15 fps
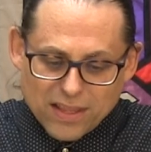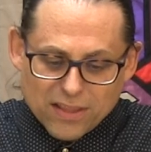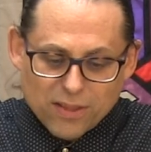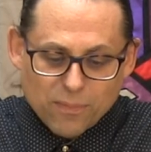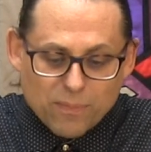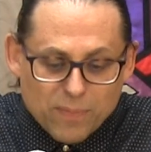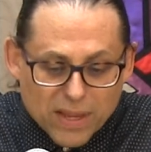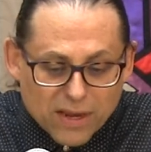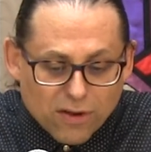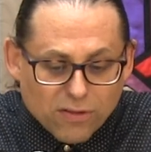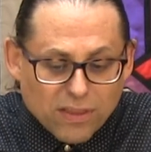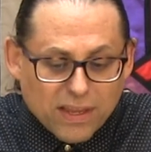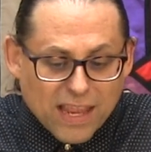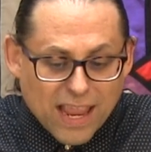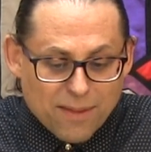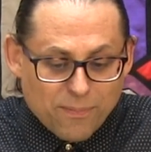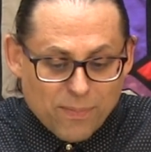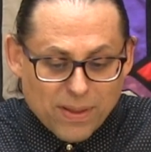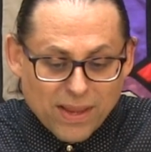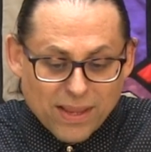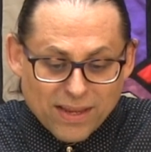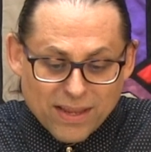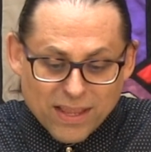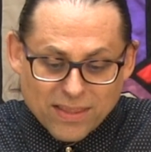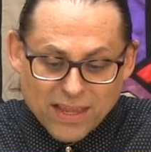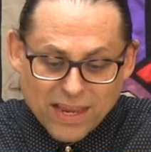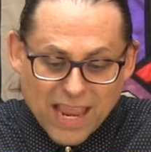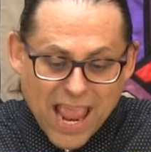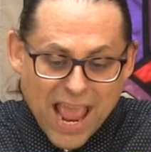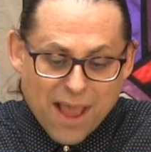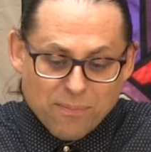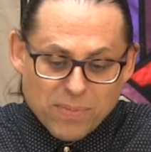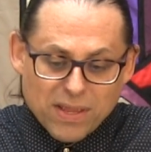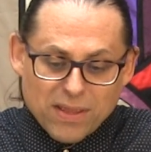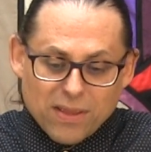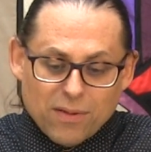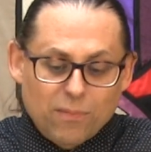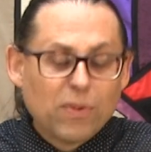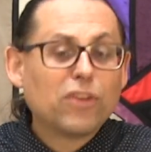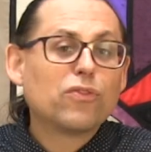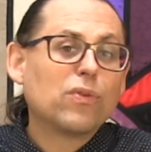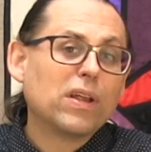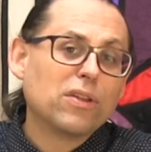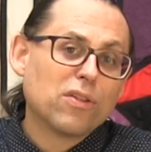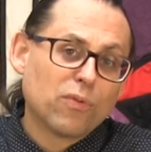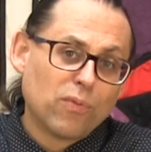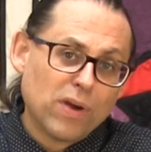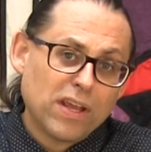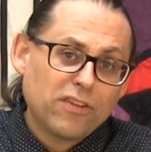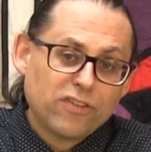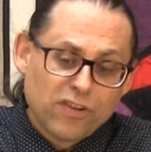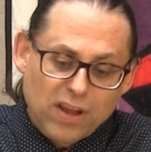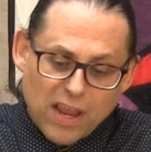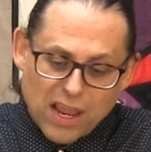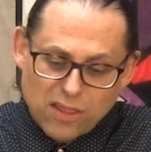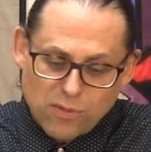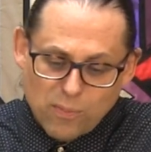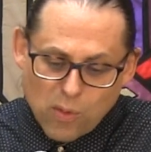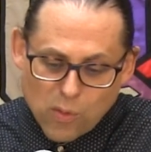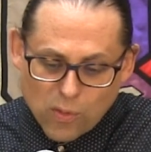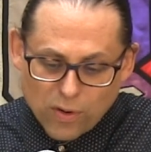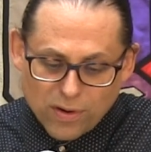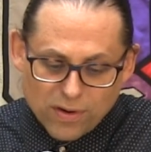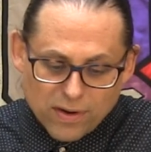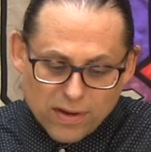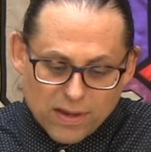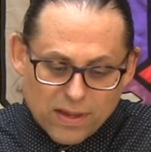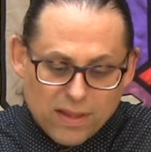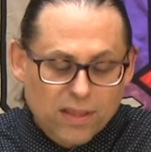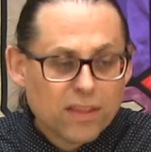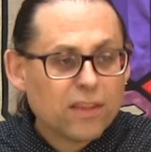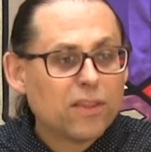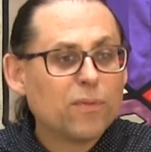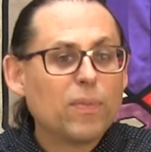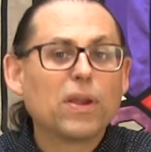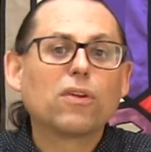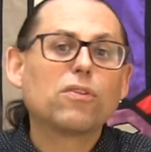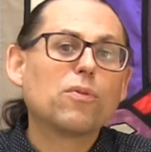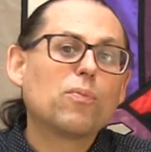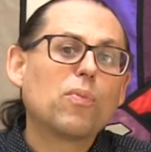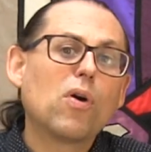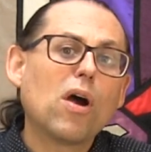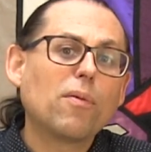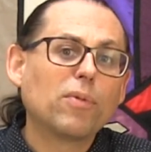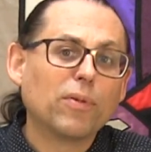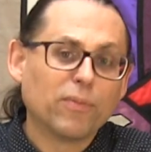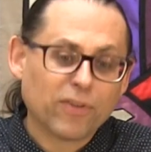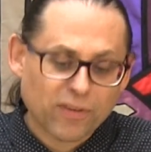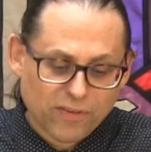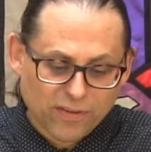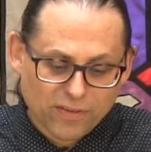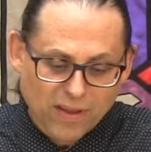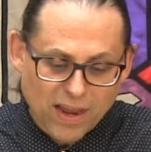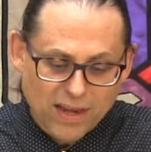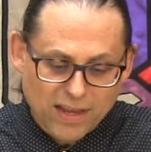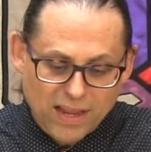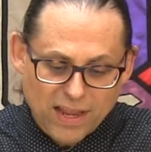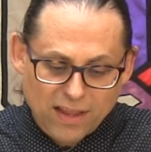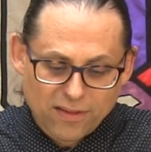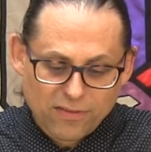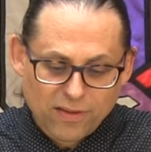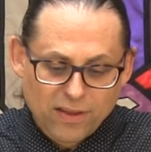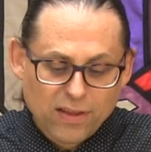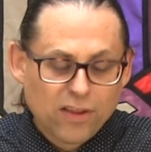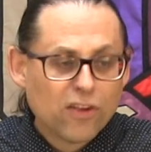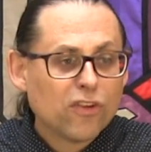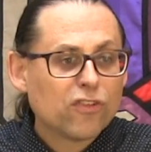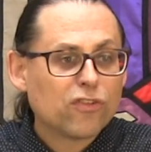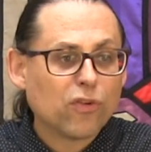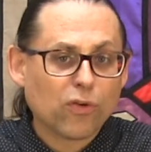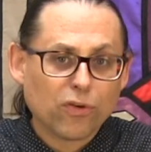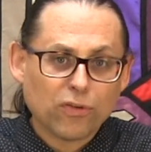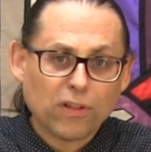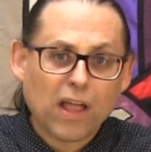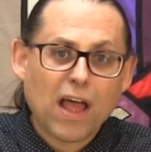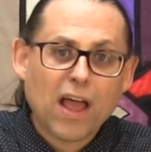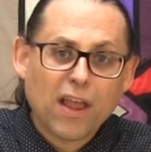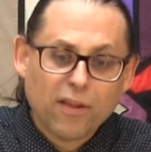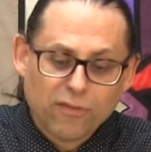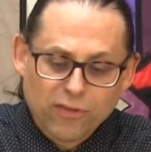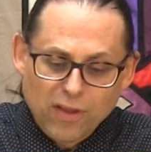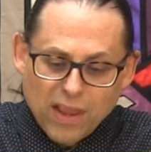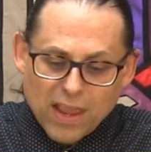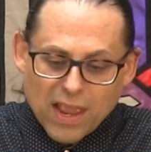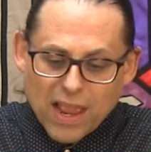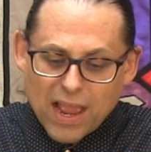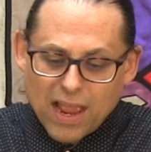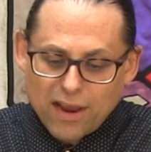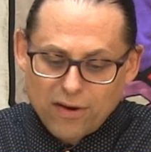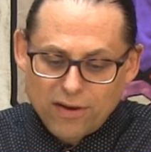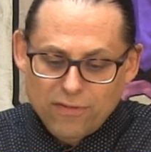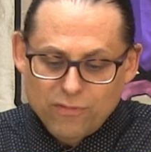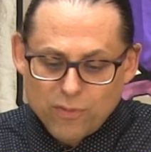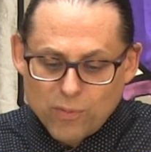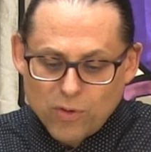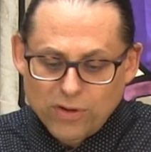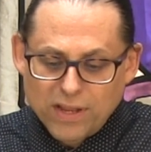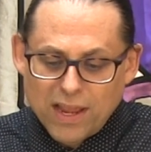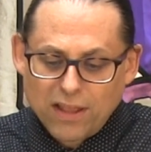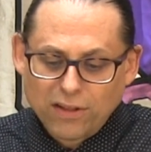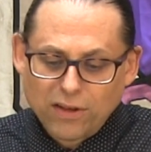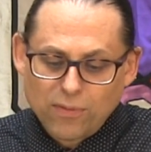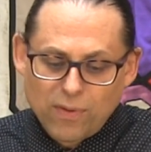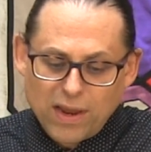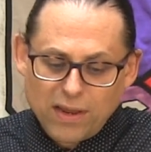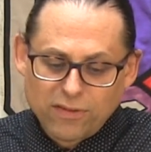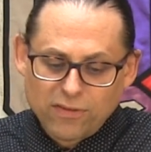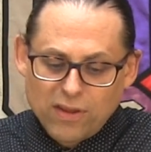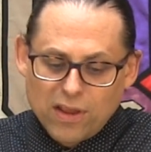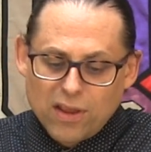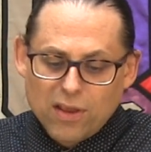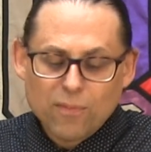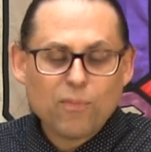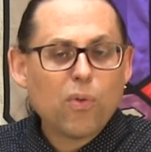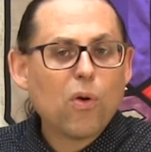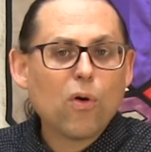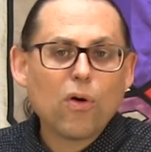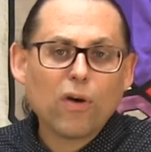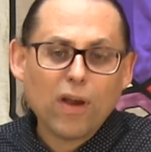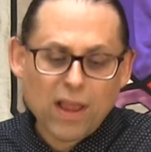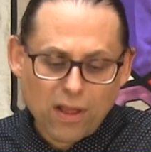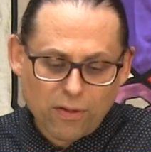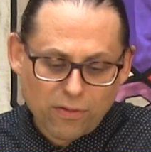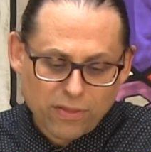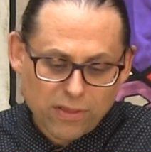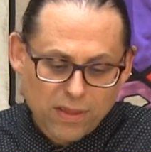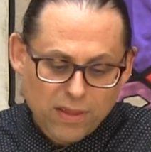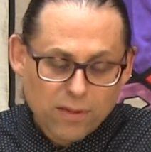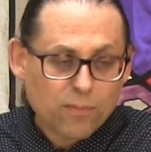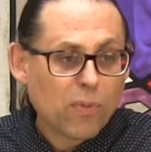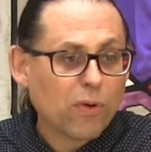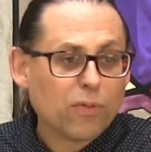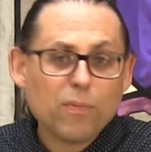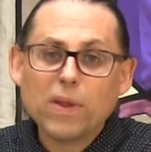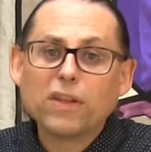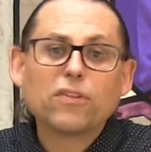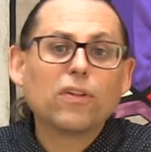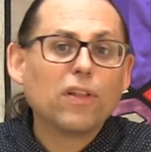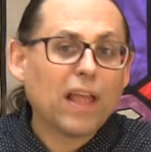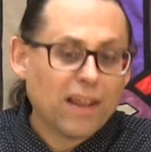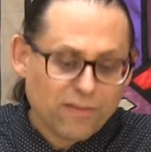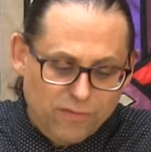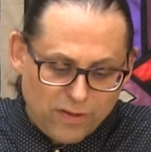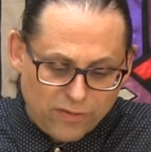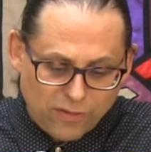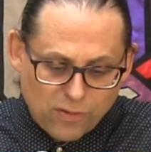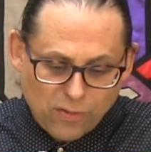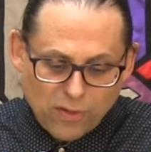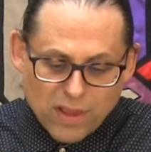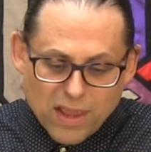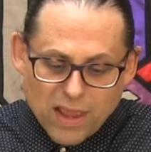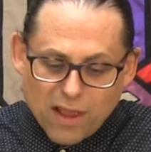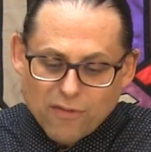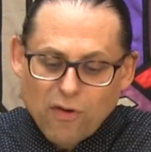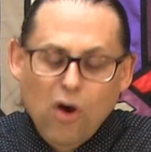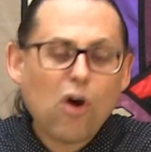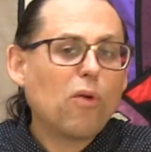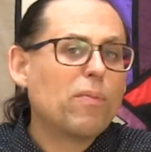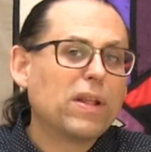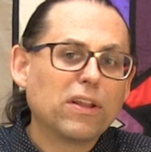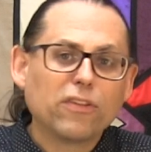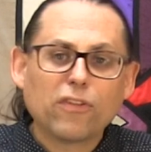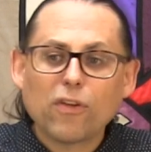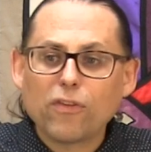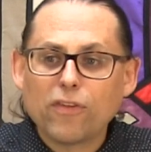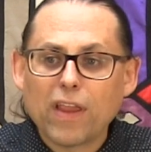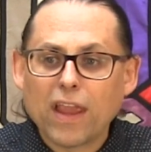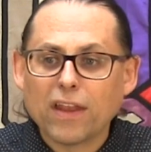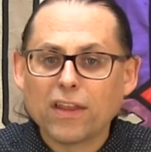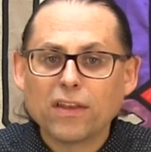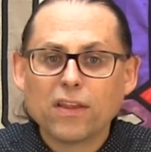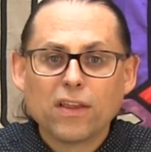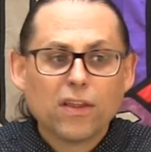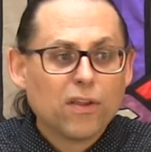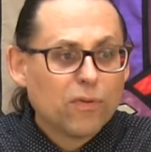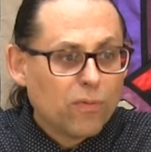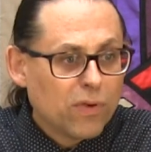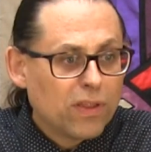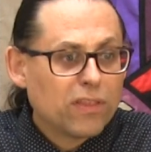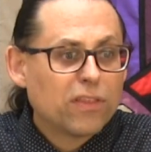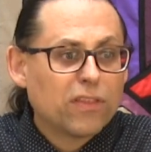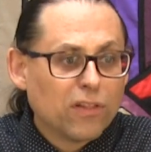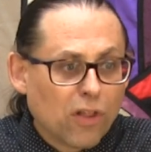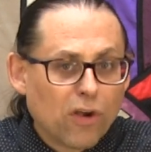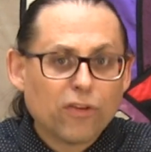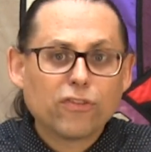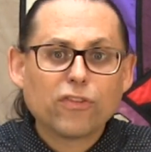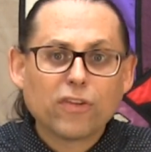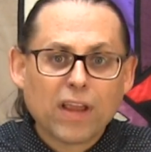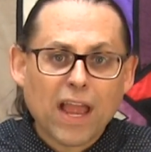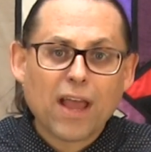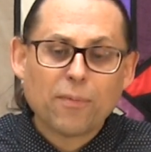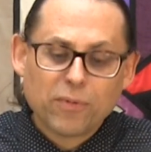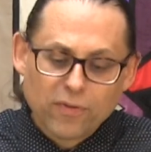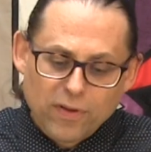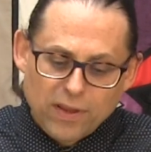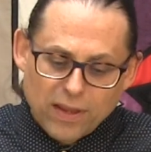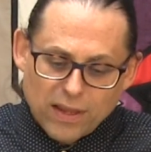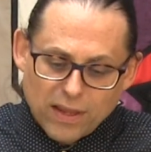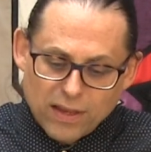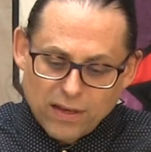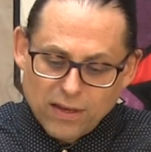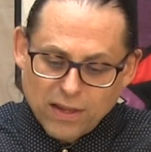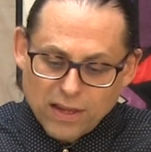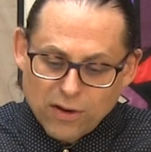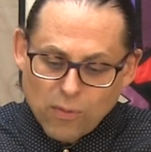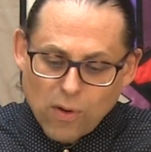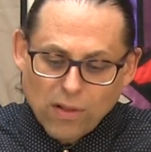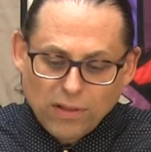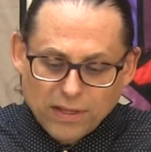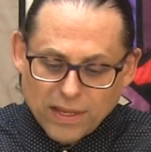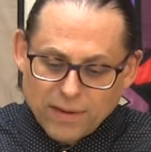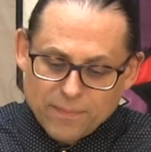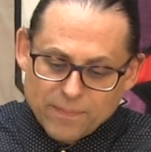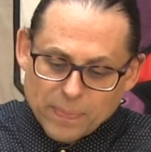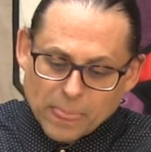The bigger the gap between the rich and the poor, the bigger the problems a society has. Shorter lives, higher infant mortality rates, and poor health, both mental and physical, have all been associated with larger gaps in equality.